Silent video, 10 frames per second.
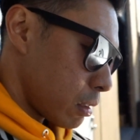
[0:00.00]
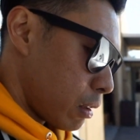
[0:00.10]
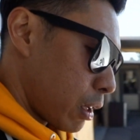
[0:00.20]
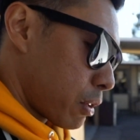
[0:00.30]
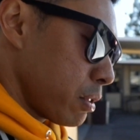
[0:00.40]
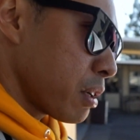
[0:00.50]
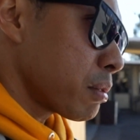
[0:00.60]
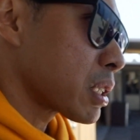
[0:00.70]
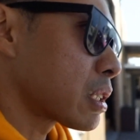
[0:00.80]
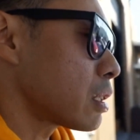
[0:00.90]
Laguna
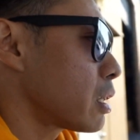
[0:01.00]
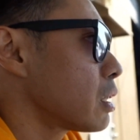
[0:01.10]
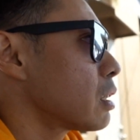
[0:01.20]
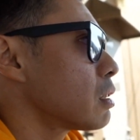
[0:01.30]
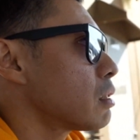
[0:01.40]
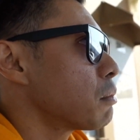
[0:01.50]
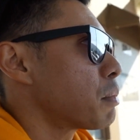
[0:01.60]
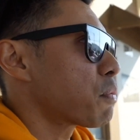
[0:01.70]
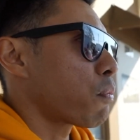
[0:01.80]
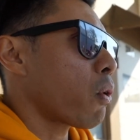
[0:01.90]
was
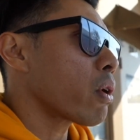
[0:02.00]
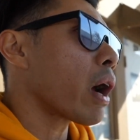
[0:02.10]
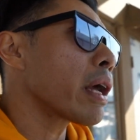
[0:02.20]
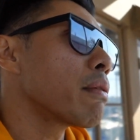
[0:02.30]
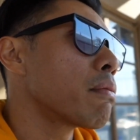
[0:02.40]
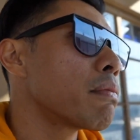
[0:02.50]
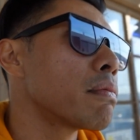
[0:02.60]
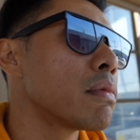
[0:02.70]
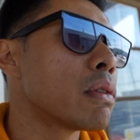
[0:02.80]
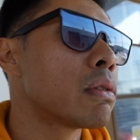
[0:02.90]
before I
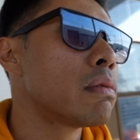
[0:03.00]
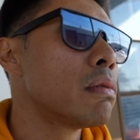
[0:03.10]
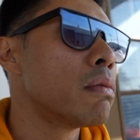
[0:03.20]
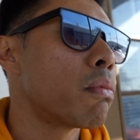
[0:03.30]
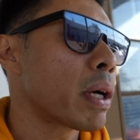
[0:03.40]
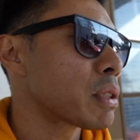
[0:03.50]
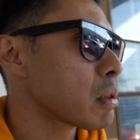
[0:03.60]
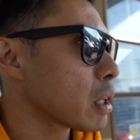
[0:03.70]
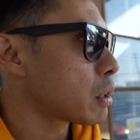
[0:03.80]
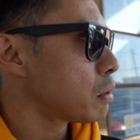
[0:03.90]
went to
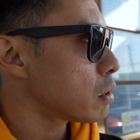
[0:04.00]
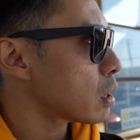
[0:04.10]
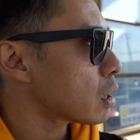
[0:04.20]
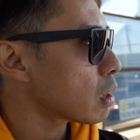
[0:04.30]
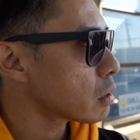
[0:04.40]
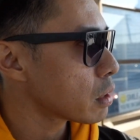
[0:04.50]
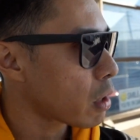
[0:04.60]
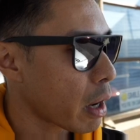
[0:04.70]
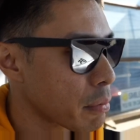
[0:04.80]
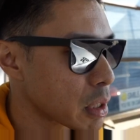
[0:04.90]
Laguna. You know,
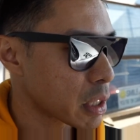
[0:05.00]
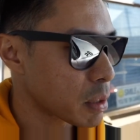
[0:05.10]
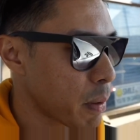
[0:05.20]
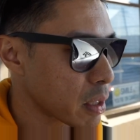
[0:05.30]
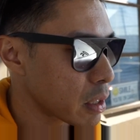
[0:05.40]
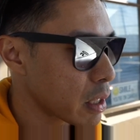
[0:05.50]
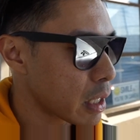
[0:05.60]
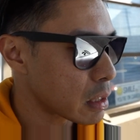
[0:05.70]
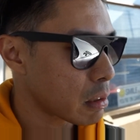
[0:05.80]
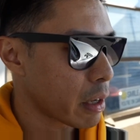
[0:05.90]
I was expecting
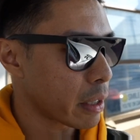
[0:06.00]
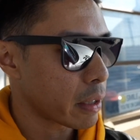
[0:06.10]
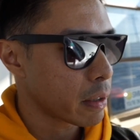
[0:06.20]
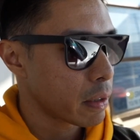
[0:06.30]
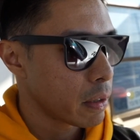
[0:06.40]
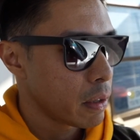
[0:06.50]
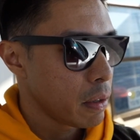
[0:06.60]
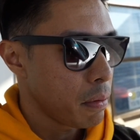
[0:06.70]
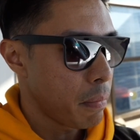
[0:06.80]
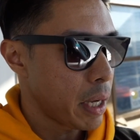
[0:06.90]
that's like,
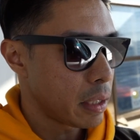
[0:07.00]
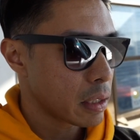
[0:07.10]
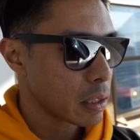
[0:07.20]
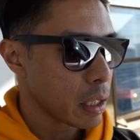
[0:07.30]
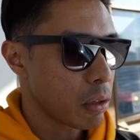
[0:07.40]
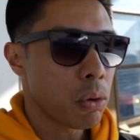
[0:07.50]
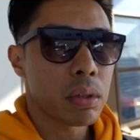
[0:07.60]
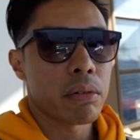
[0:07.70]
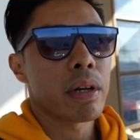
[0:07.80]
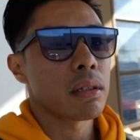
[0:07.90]
man, this is like a
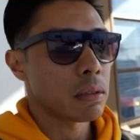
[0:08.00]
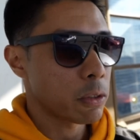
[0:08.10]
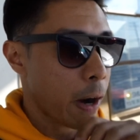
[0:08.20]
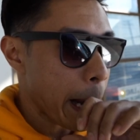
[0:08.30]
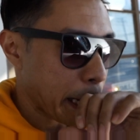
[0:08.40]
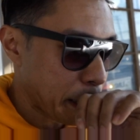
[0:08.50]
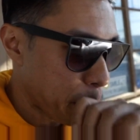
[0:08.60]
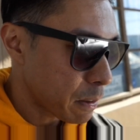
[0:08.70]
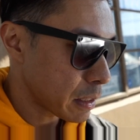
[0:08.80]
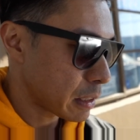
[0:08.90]
holy grail track. You
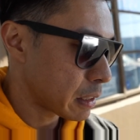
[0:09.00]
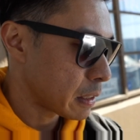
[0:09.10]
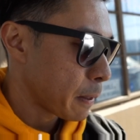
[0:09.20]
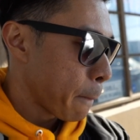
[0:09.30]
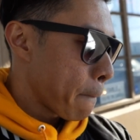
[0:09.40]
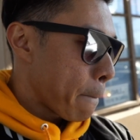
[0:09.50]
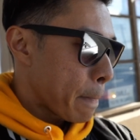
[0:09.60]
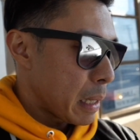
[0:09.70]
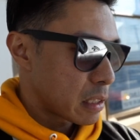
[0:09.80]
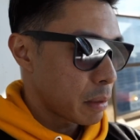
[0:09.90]
know, it's
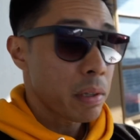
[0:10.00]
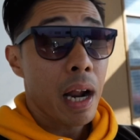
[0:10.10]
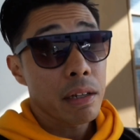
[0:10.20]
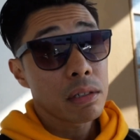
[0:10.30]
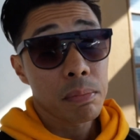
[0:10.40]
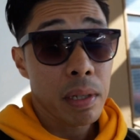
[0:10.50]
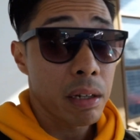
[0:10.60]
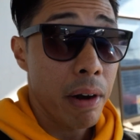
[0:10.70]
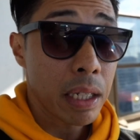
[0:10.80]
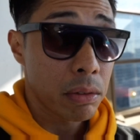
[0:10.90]
something I used to play in
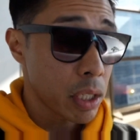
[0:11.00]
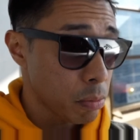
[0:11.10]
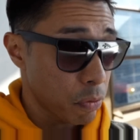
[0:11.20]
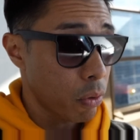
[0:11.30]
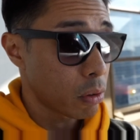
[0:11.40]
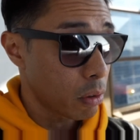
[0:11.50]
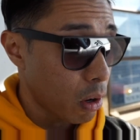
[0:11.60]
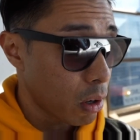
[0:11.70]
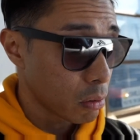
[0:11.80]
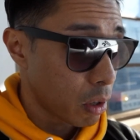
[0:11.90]
Gran Turismo for a
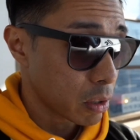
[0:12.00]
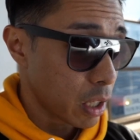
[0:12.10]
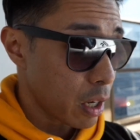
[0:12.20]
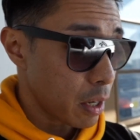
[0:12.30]
long, long time.